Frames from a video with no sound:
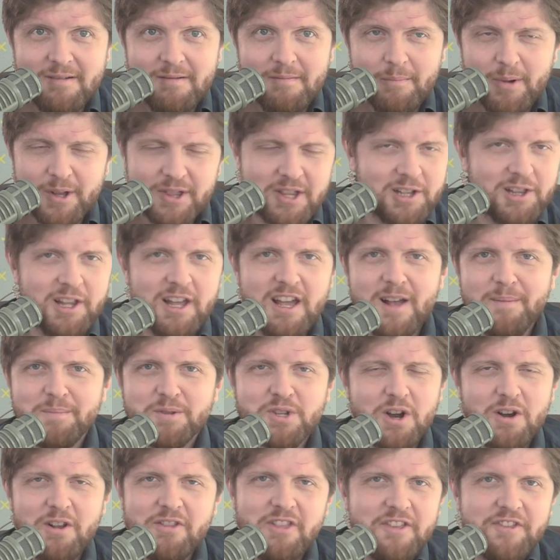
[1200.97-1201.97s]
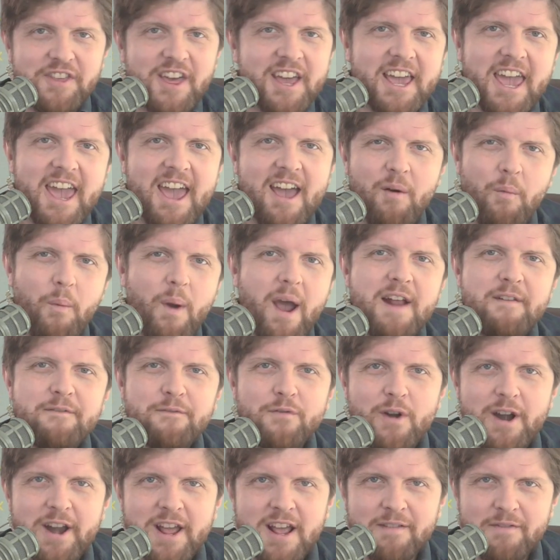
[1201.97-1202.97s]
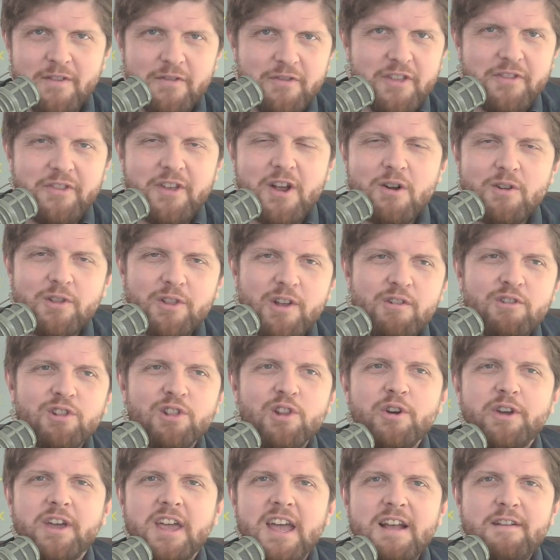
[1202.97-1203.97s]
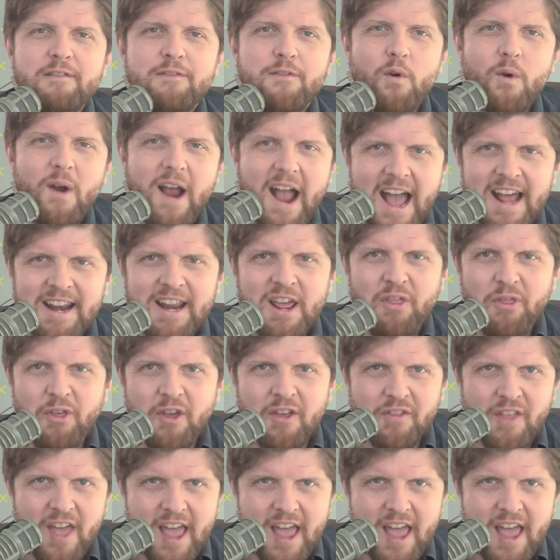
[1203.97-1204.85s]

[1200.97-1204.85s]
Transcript: But the libs are they can't wait for any they're they're looking for anything